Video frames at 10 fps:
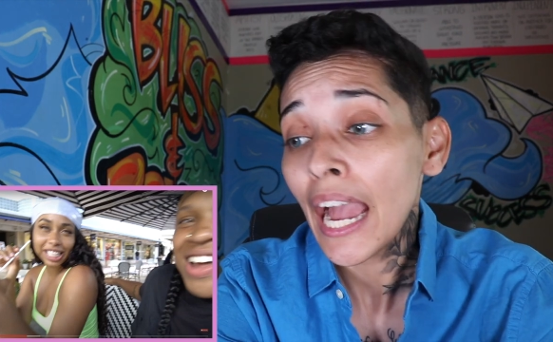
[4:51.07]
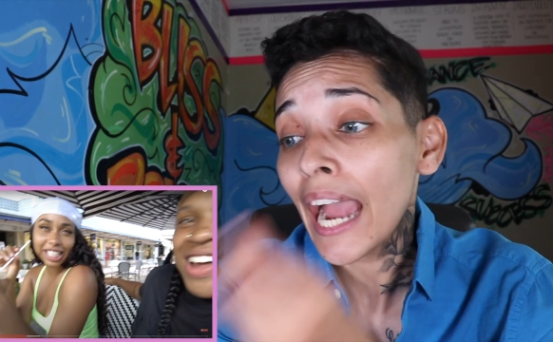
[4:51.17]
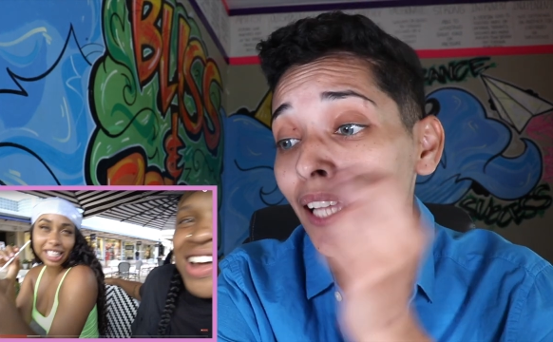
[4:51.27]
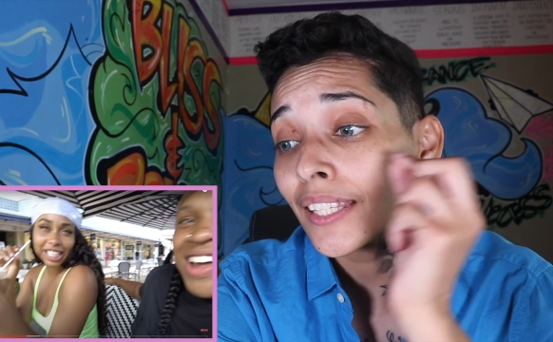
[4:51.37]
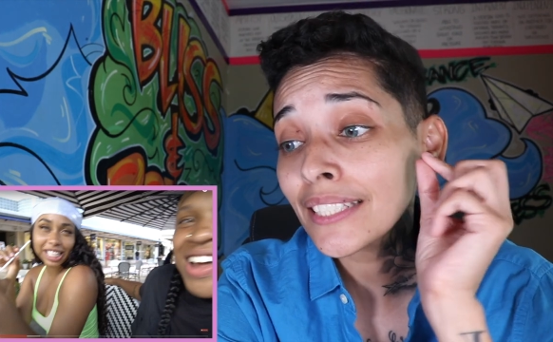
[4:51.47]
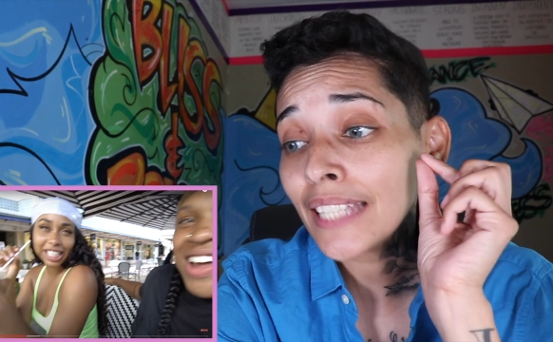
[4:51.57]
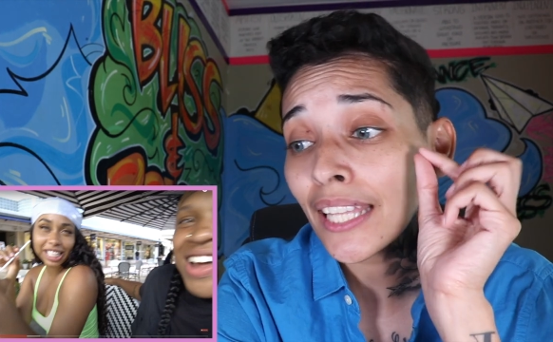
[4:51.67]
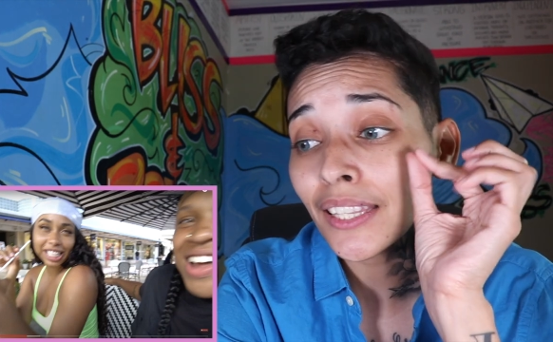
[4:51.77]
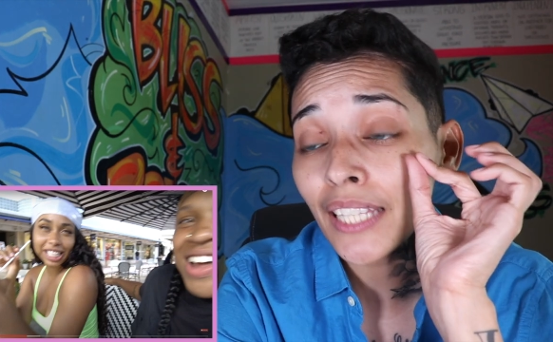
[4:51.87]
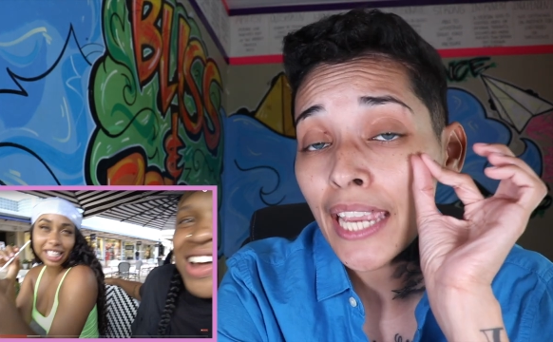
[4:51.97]
Speaker 1: I like
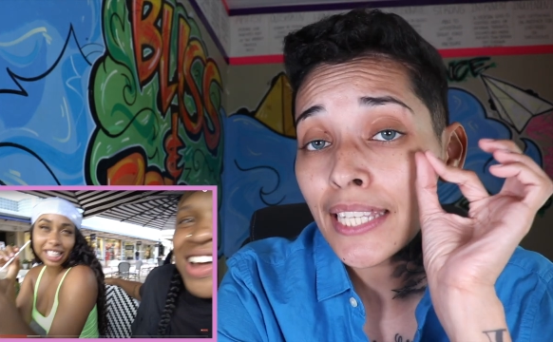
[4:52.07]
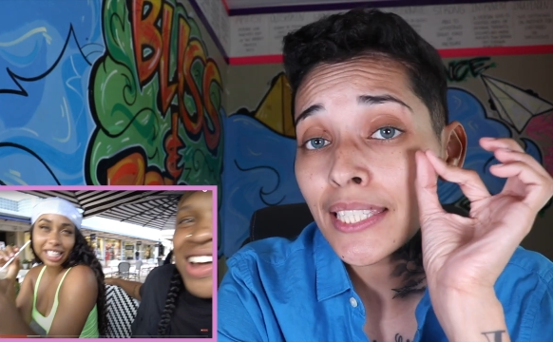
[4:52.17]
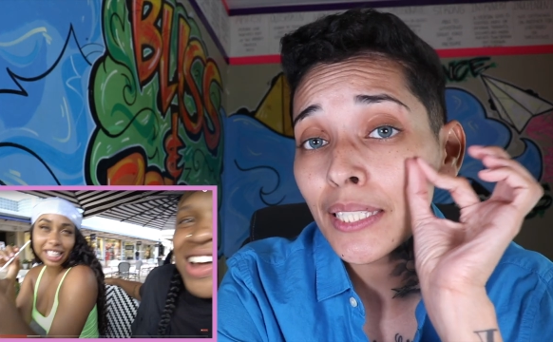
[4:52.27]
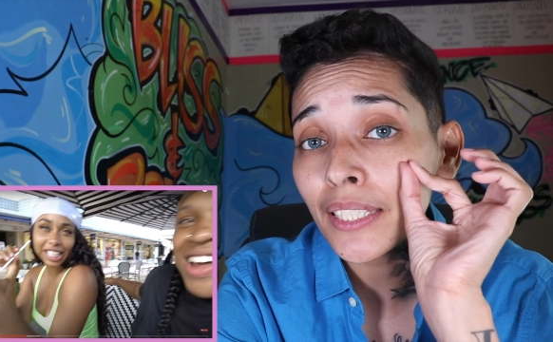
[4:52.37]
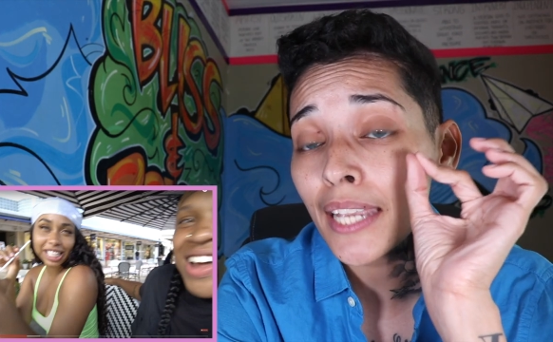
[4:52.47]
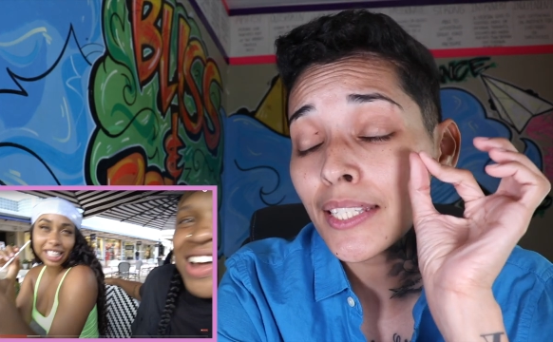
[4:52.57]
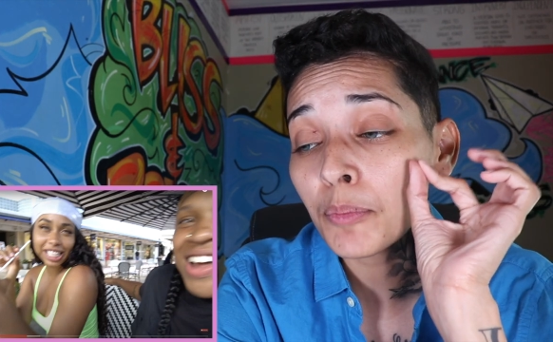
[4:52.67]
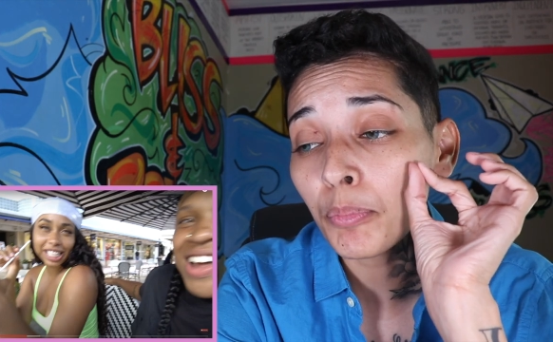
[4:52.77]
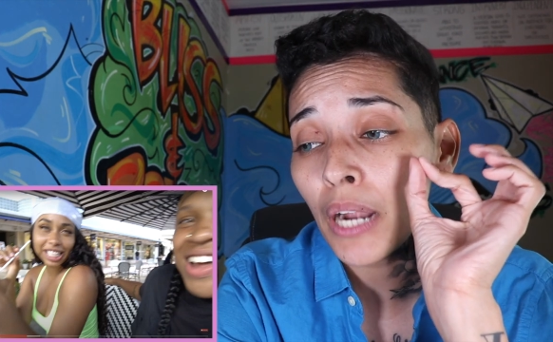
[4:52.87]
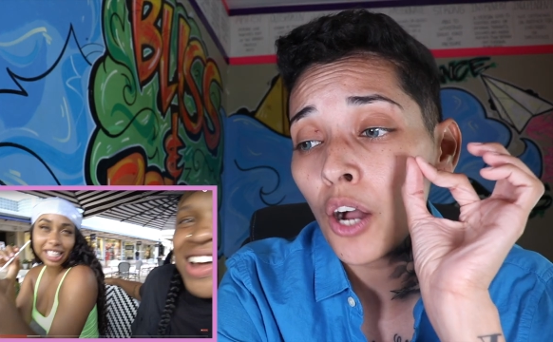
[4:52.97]
that light,
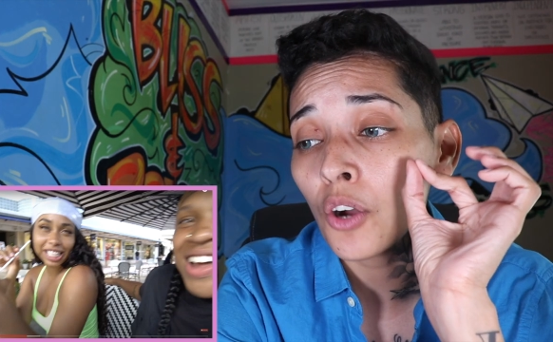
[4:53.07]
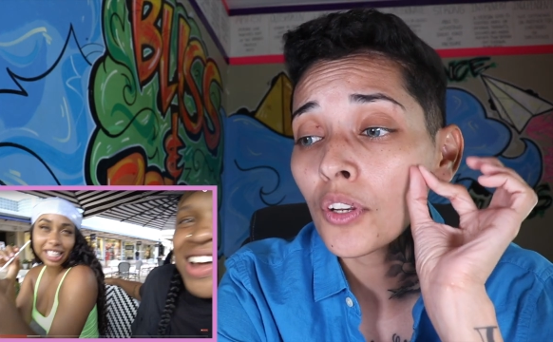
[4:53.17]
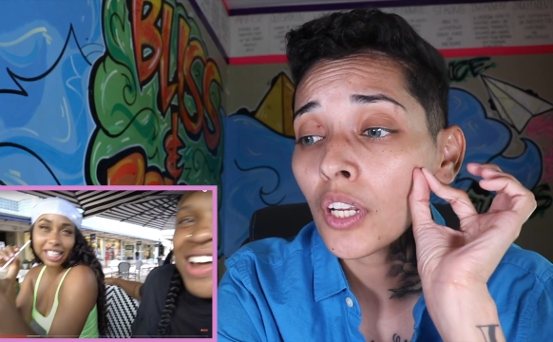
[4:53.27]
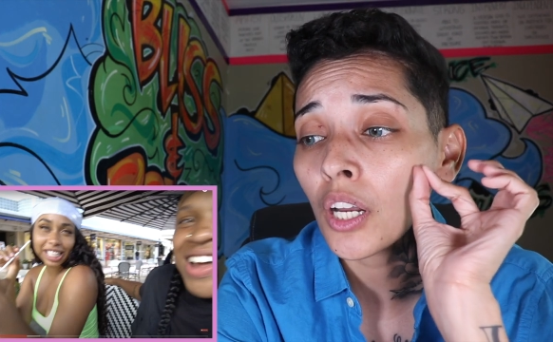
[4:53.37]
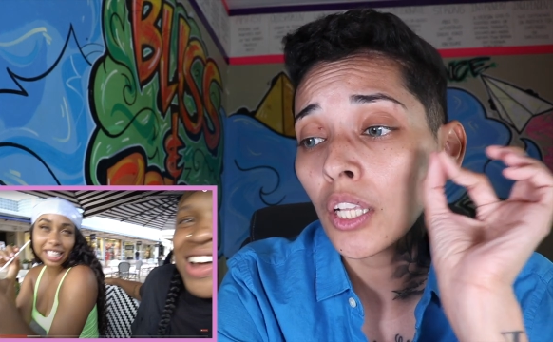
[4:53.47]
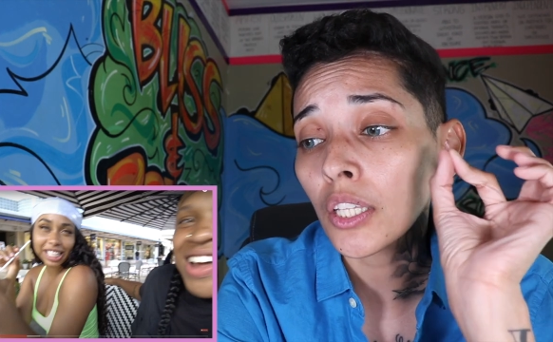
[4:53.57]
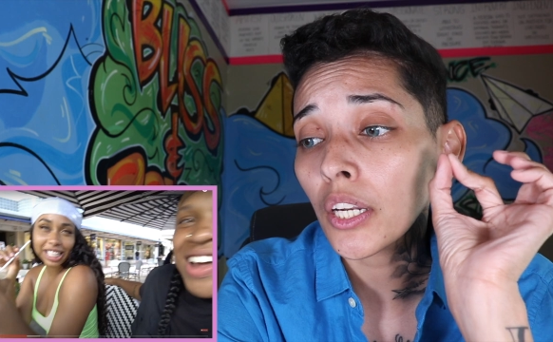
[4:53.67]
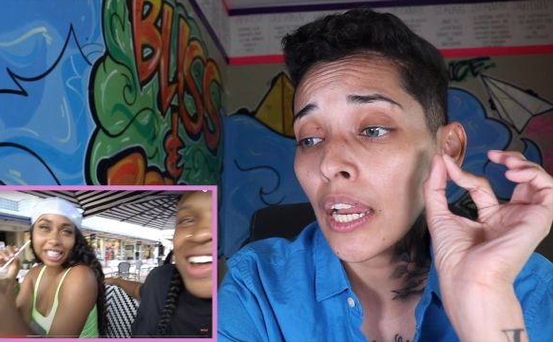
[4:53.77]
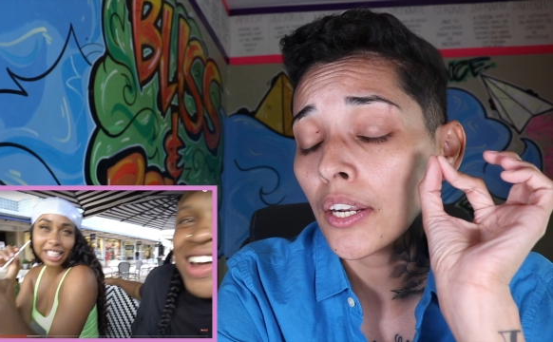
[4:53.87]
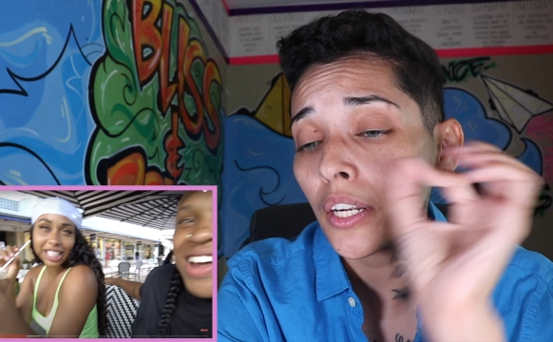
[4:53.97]
light brown
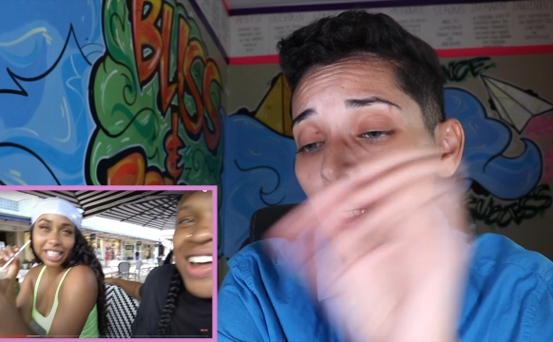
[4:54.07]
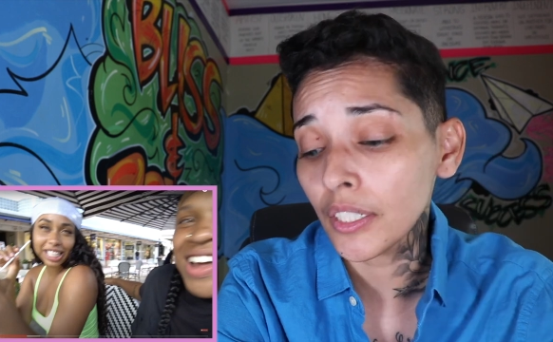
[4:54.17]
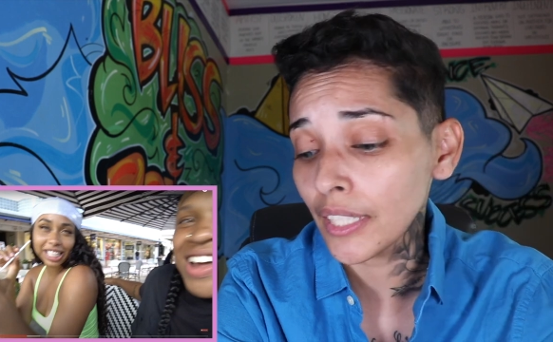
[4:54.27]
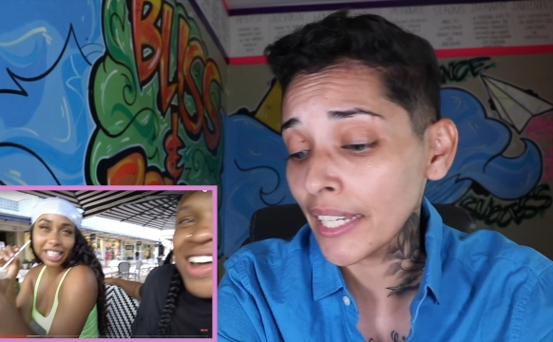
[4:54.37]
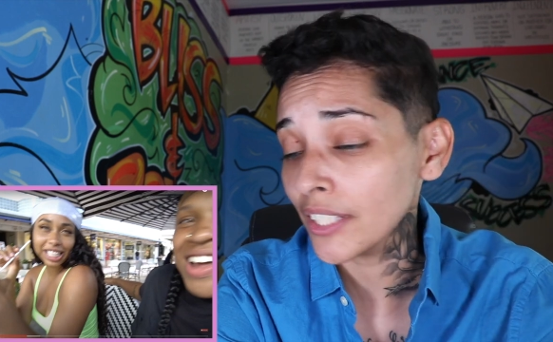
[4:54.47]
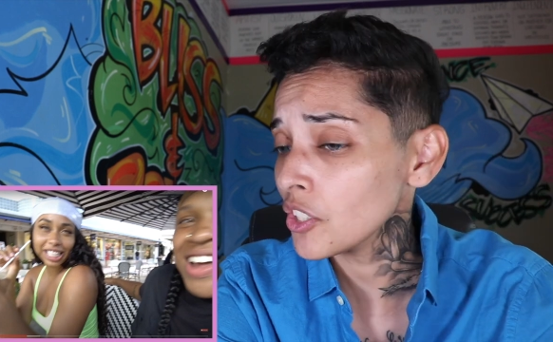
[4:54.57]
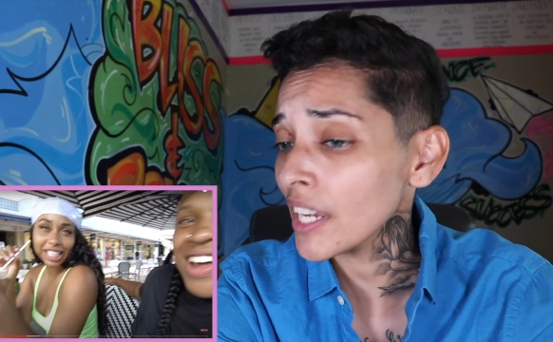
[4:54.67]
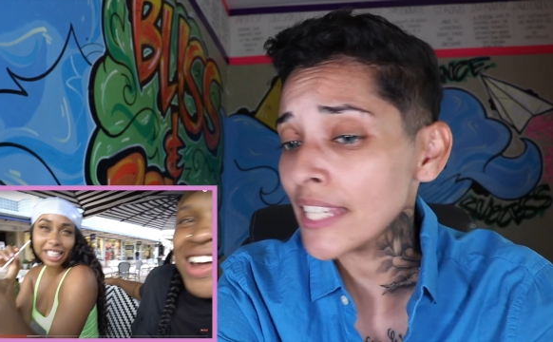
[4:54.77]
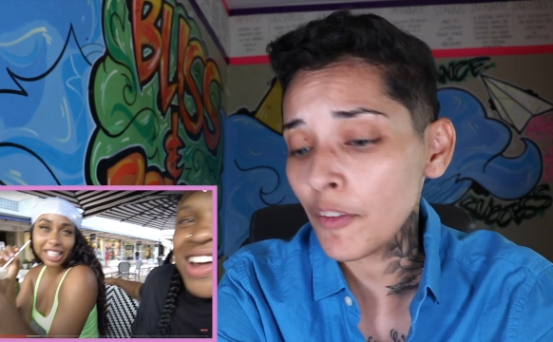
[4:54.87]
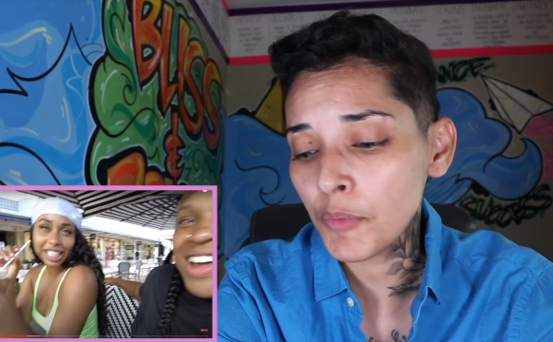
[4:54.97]
color on her. Like, you
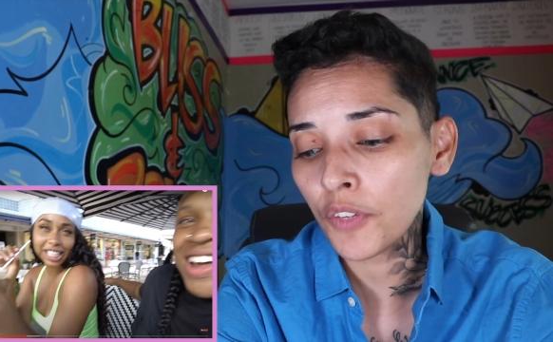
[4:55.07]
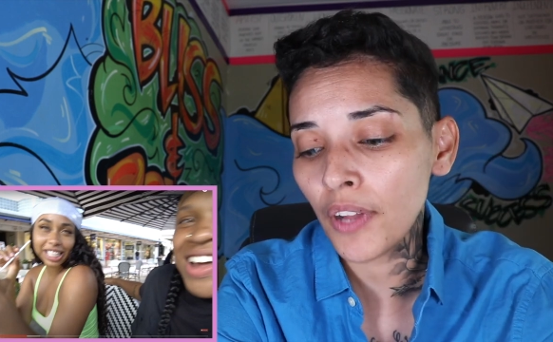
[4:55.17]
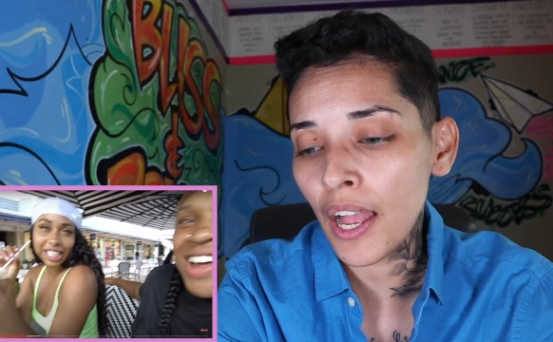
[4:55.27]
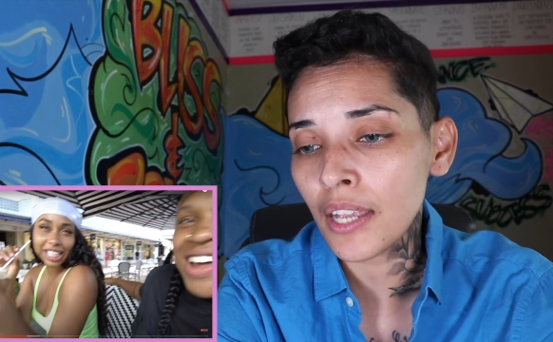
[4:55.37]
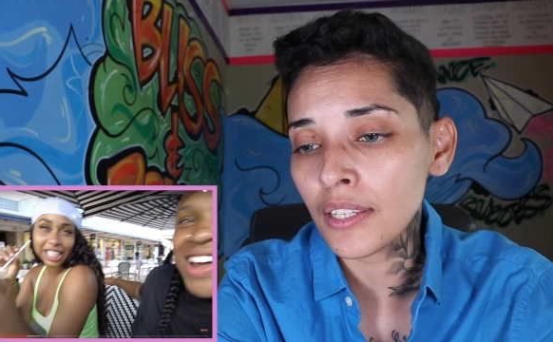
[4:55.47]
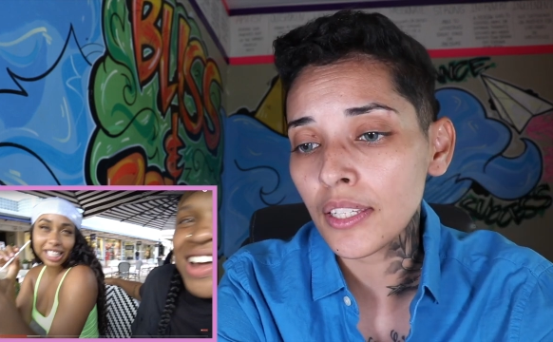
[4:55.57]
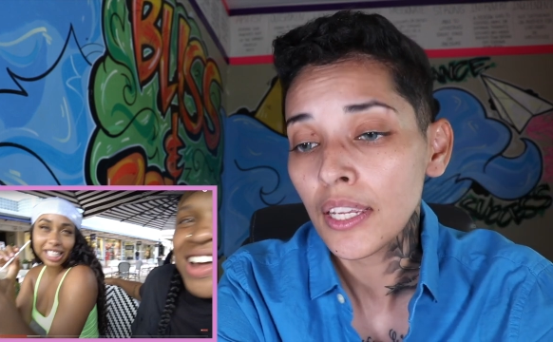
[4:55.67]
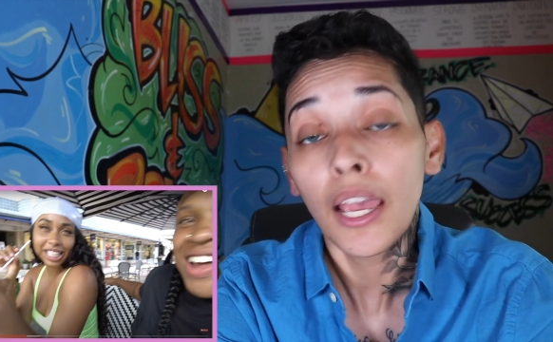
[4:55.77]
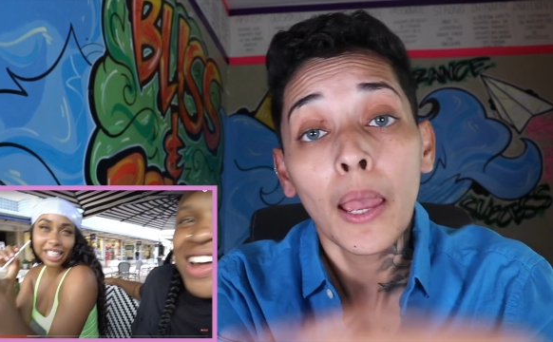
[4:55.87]
guys have beautiful eyes.